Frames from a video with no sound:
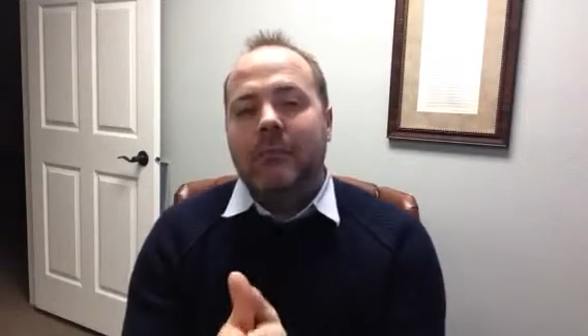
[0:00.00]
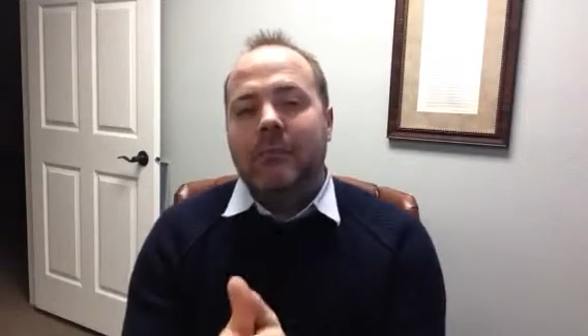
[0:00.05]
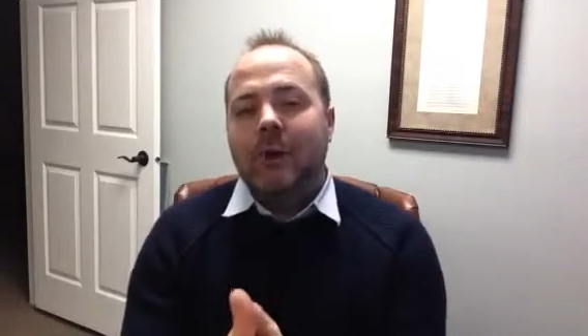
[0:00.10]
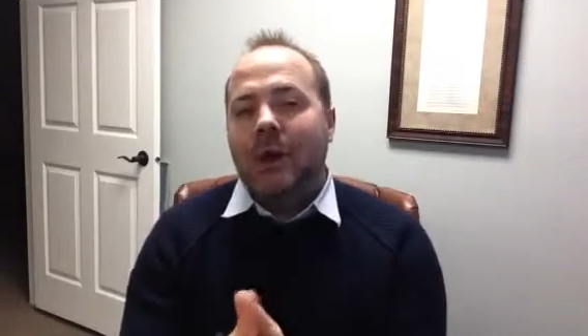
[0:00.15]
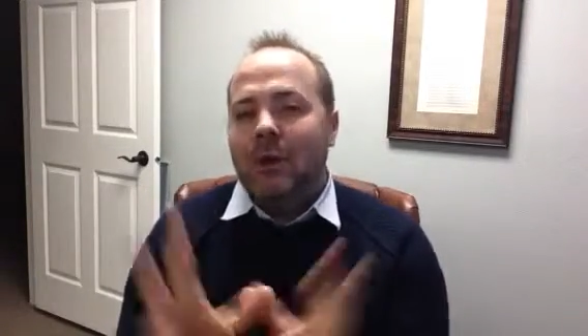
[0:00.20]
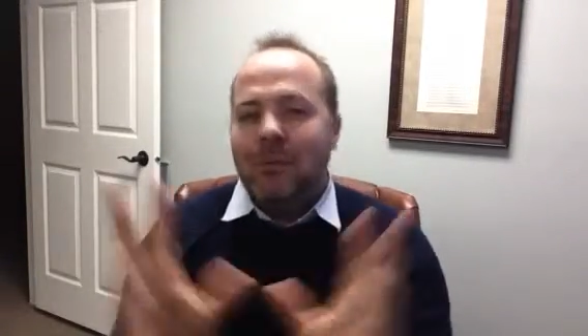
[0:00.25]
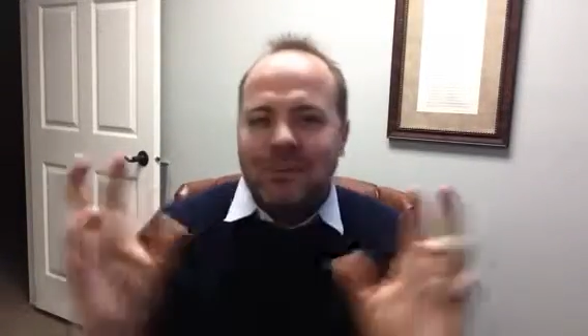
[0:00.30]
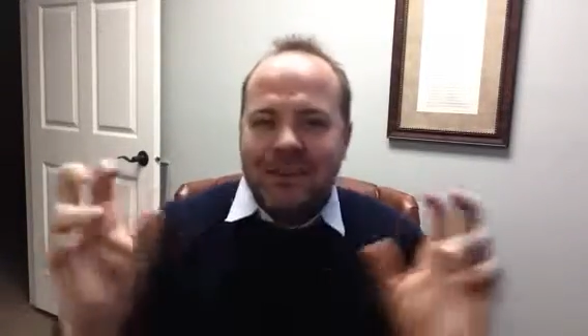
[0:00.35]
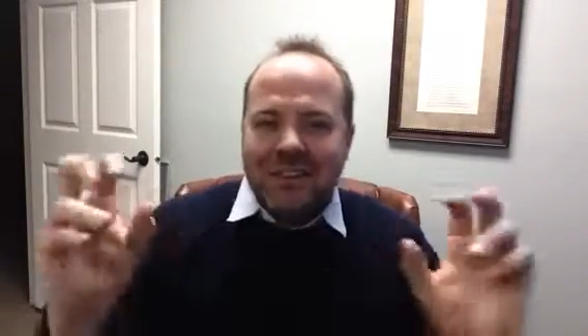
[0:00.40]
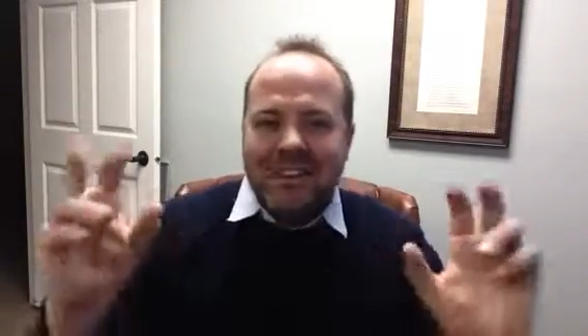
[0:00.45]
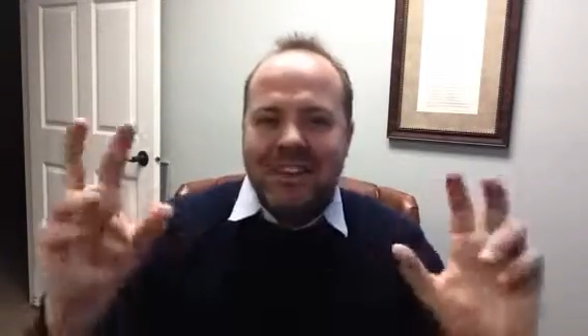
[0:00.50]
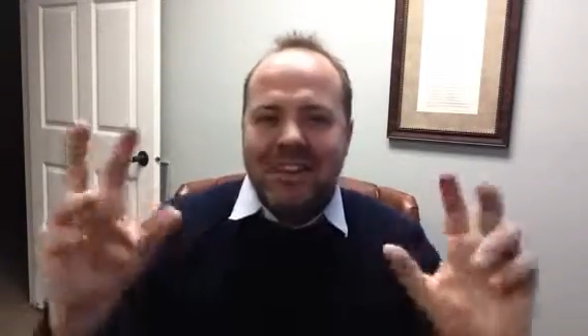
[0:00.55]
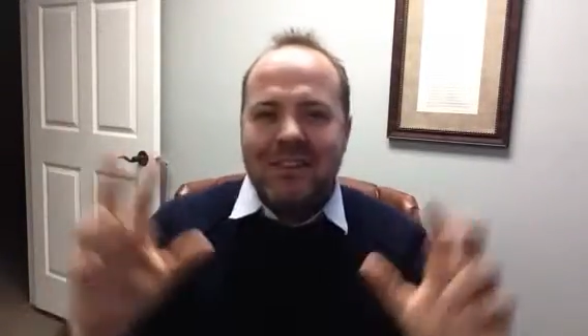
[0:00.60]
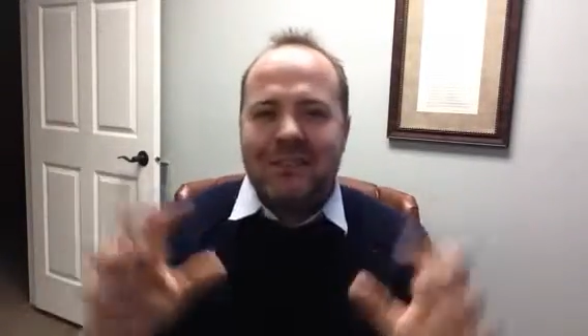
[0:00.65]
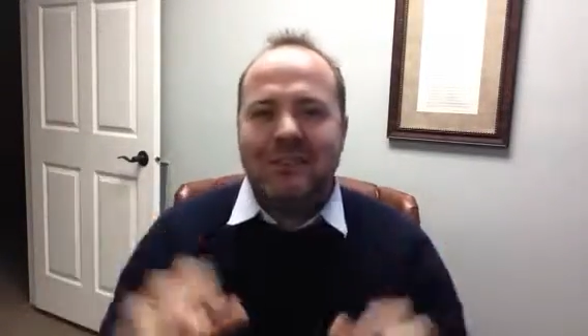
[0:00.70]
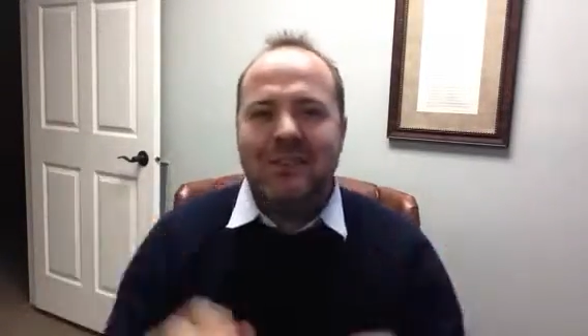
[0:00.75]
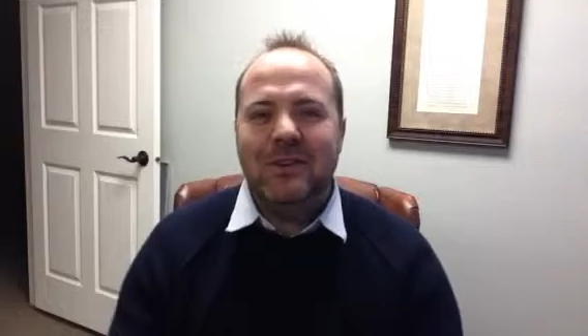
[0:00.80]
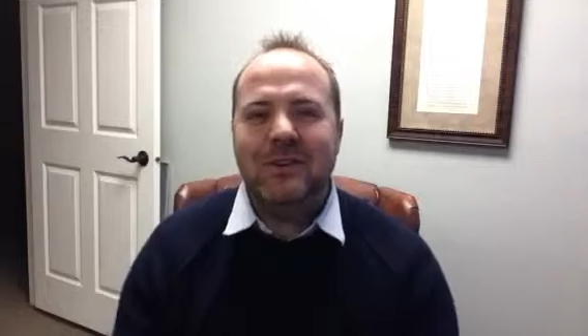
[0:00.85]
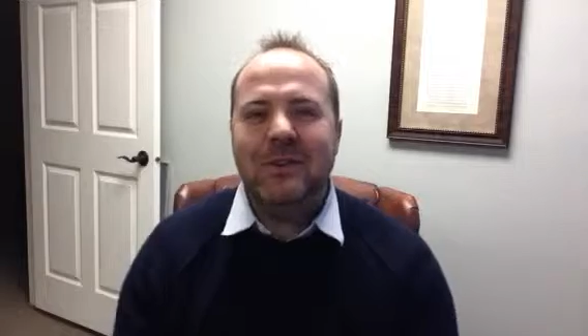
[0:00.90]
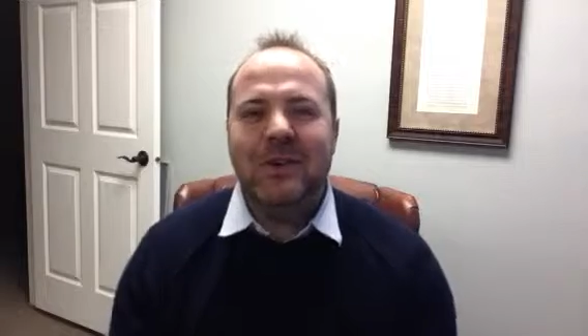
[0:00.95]
moment,
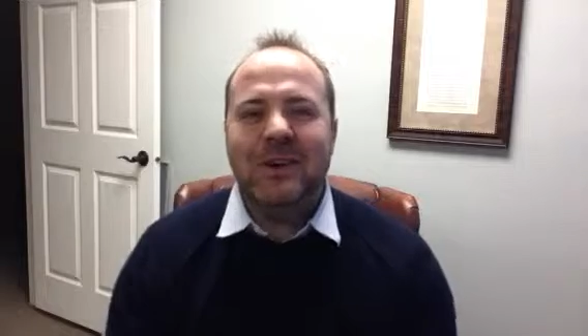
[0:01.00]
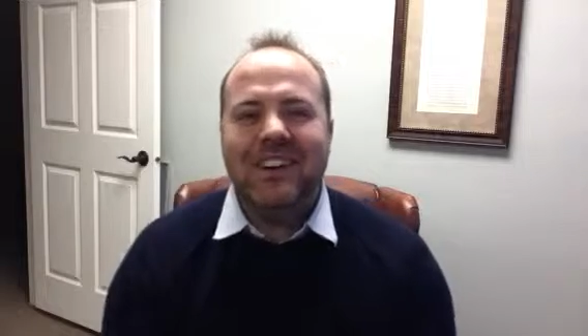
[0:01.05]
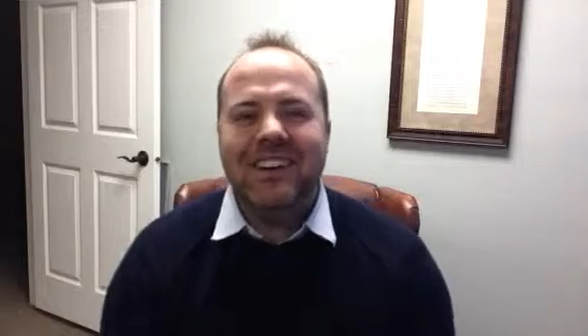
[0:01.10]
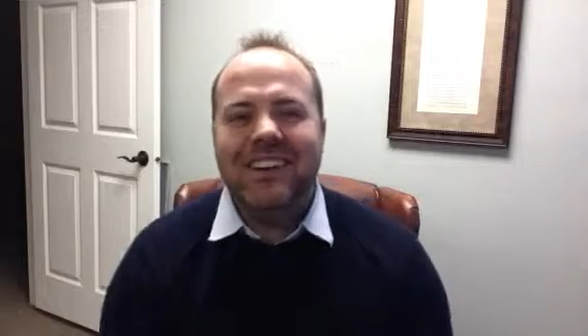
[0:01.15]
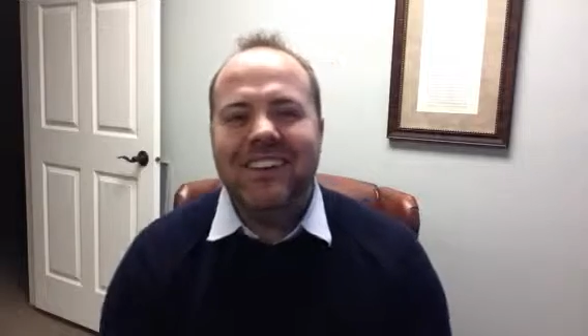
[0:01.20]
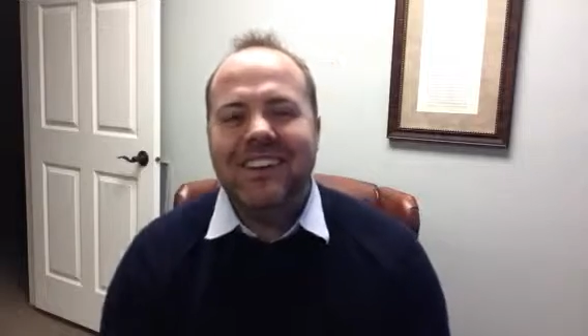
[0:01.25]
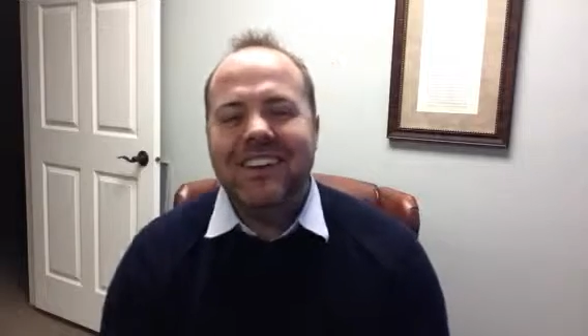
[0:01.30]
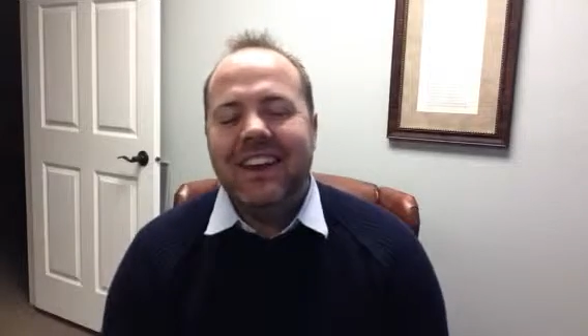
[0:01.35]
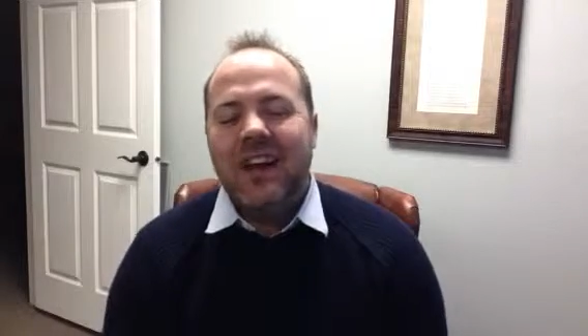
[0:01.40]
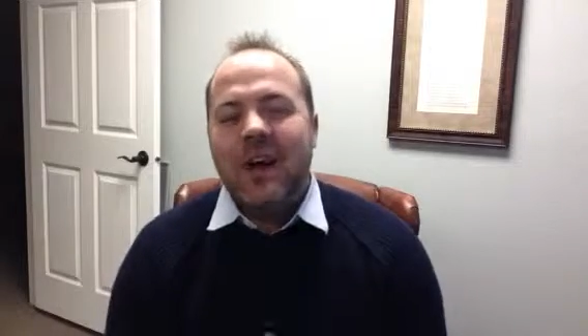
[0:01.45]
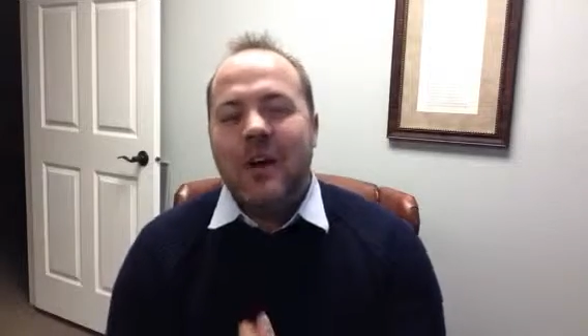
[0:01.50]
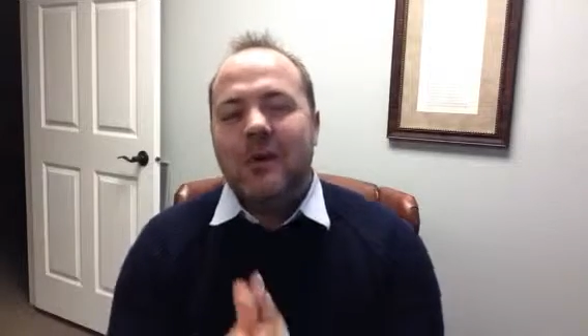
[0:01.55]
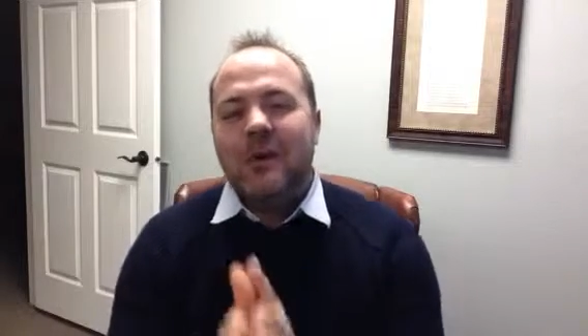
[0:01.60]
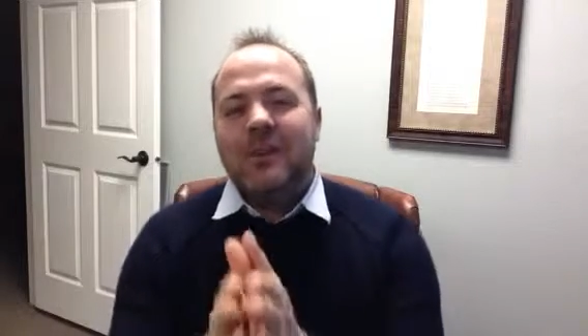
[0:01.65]
if you will,